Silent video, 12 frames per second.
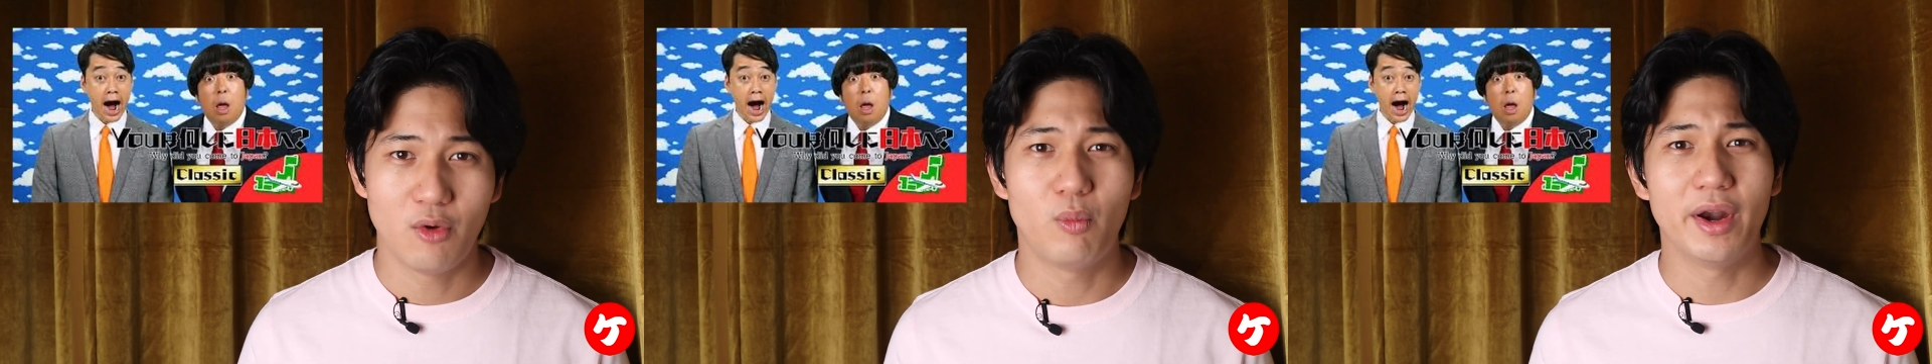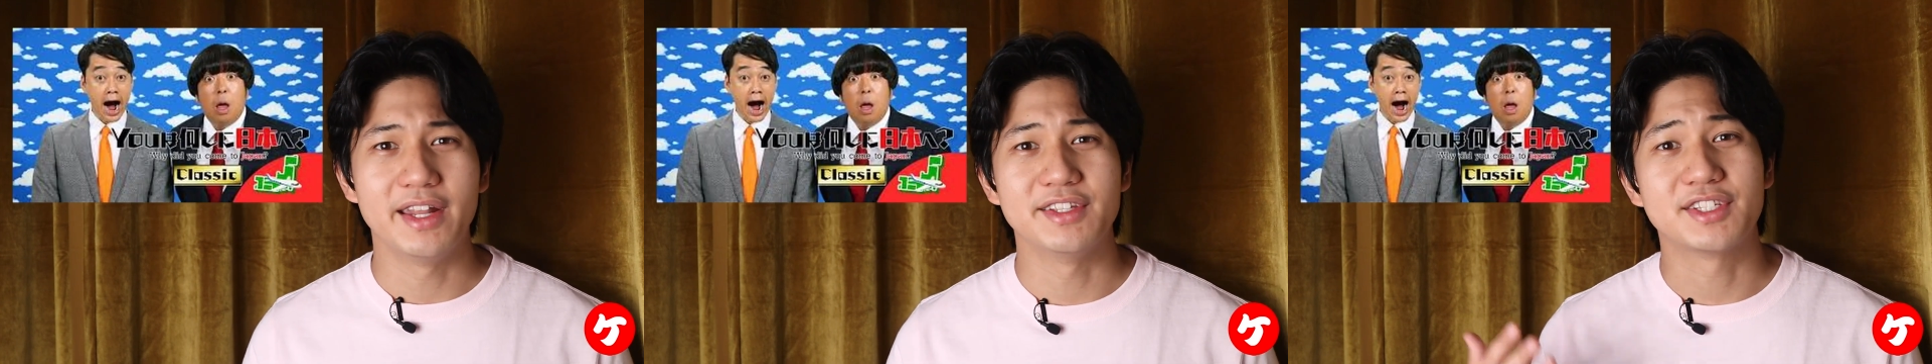
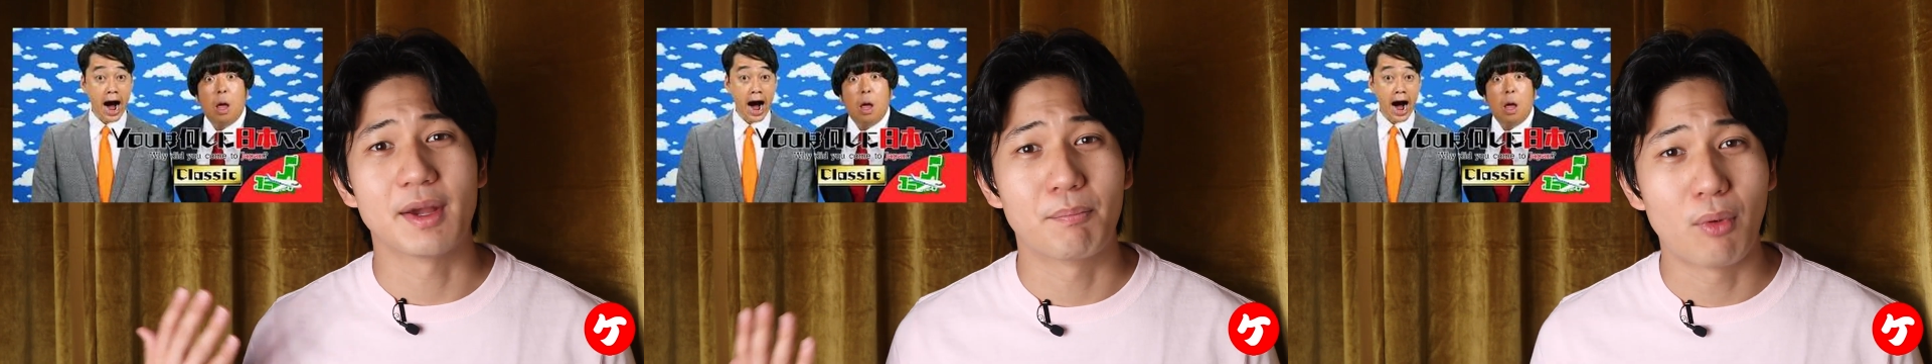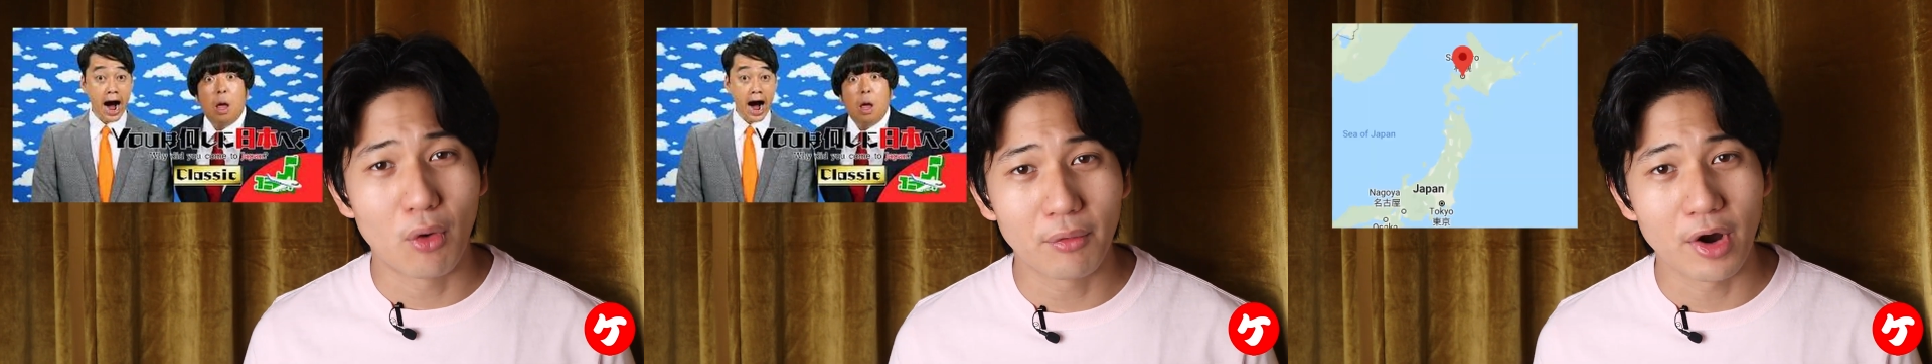When in
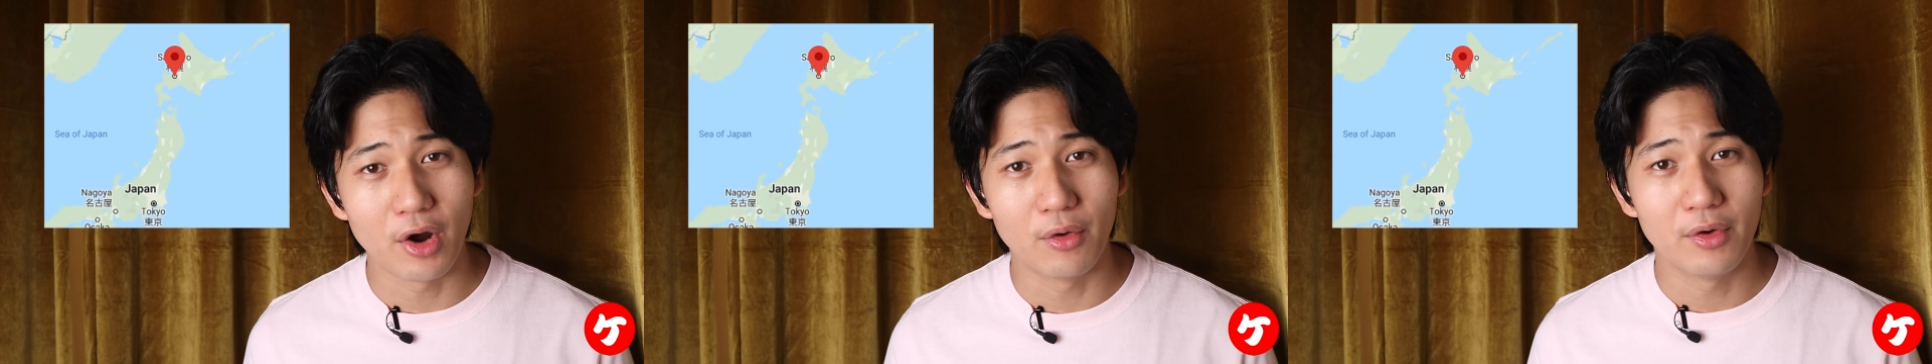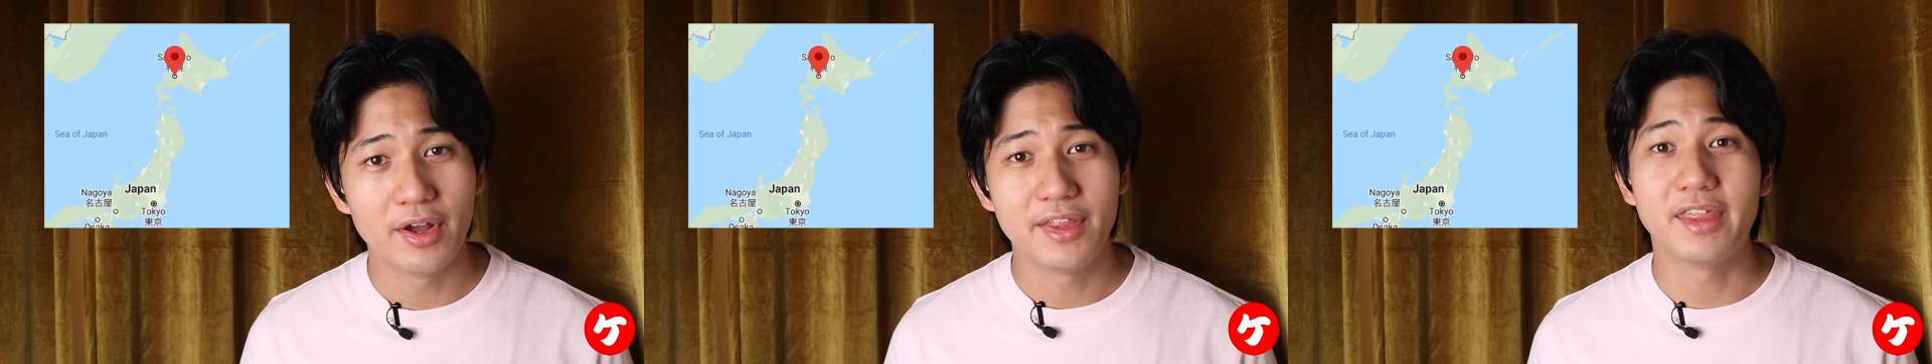
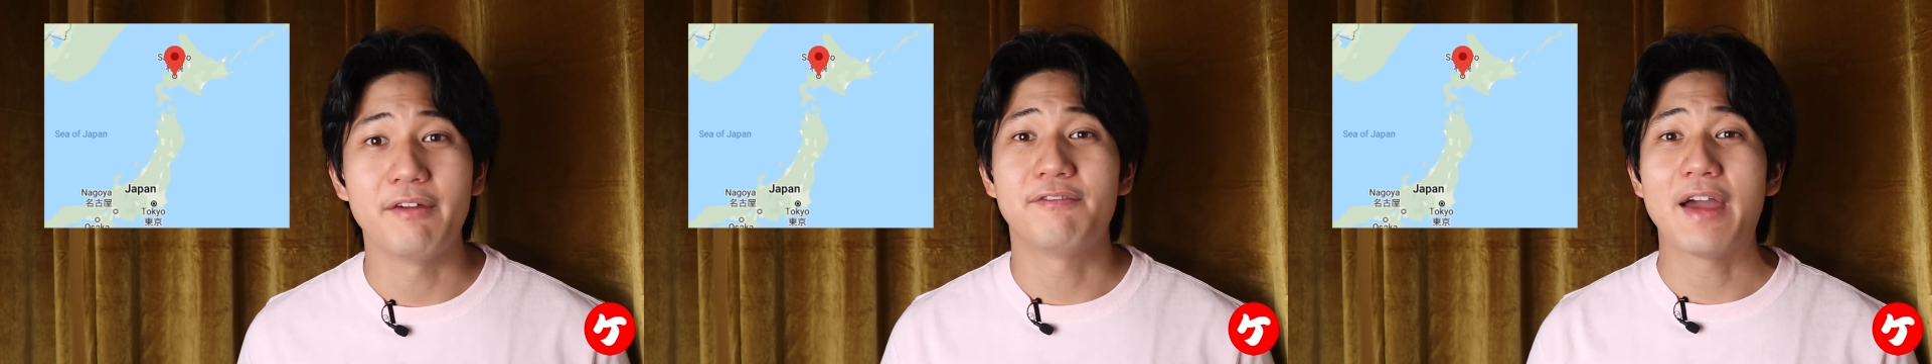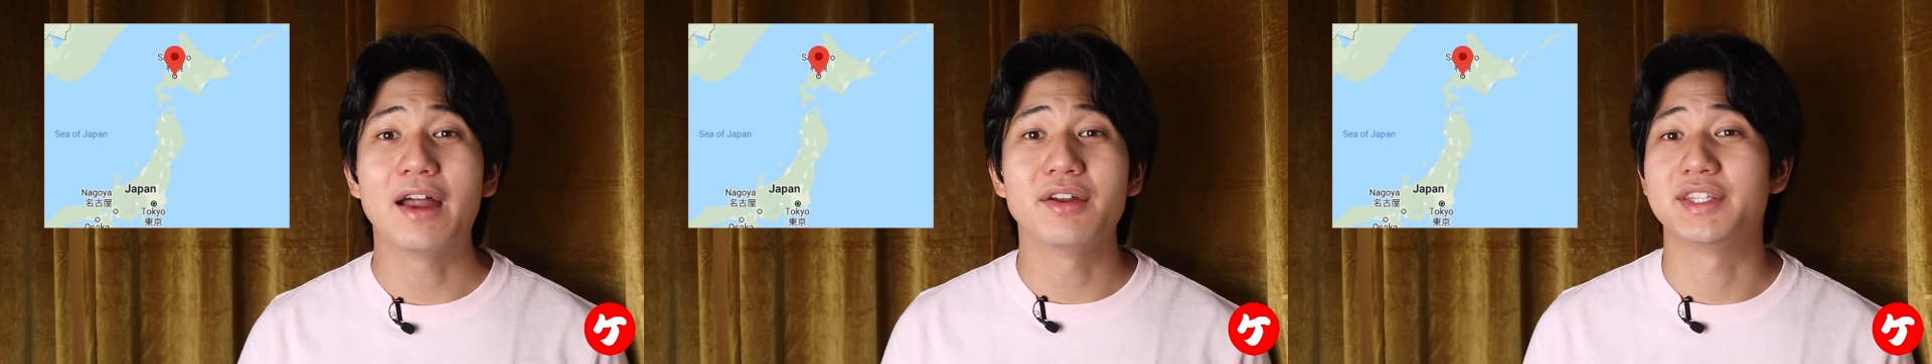Sapporo, they
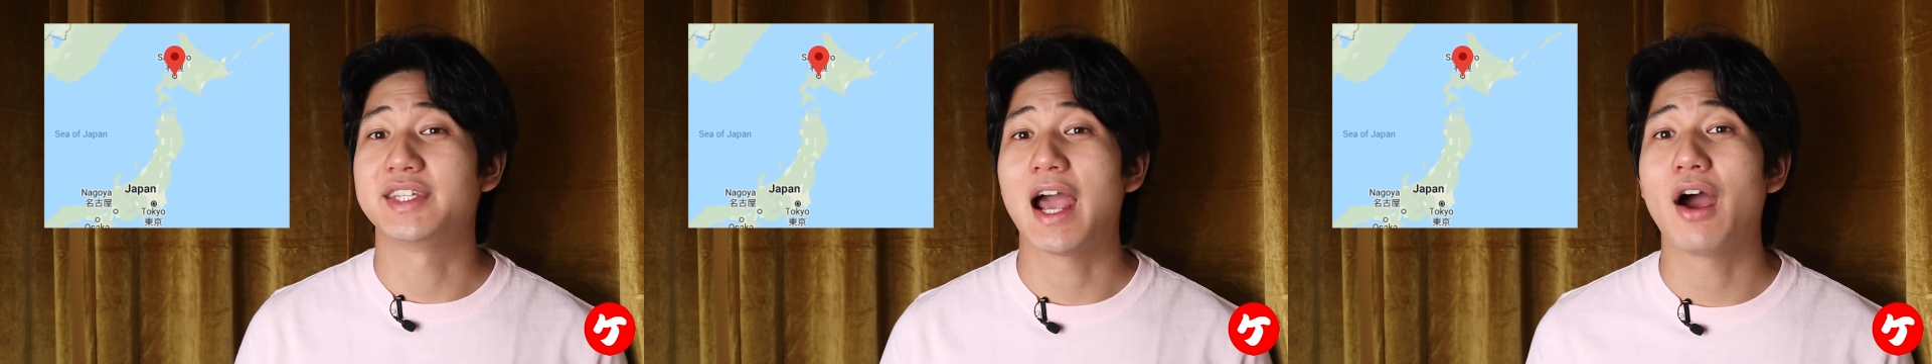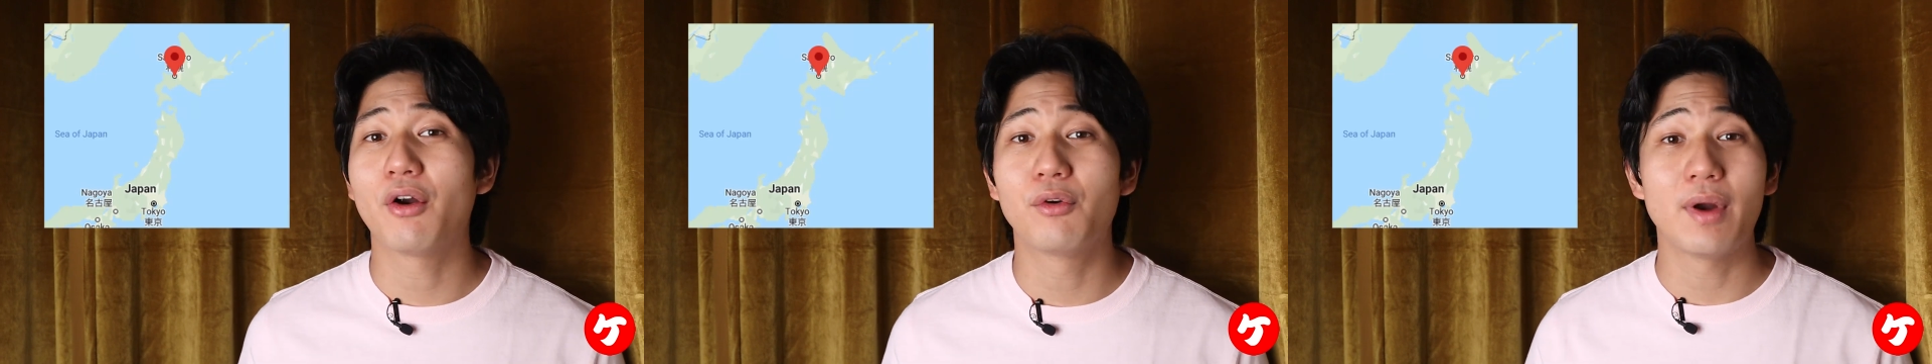found a
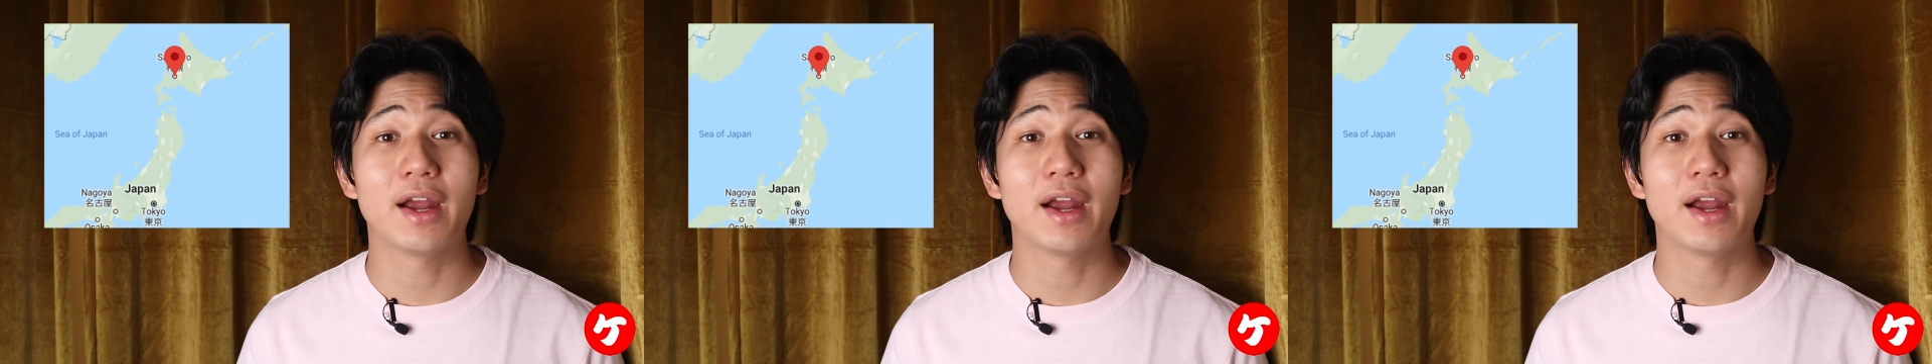Tower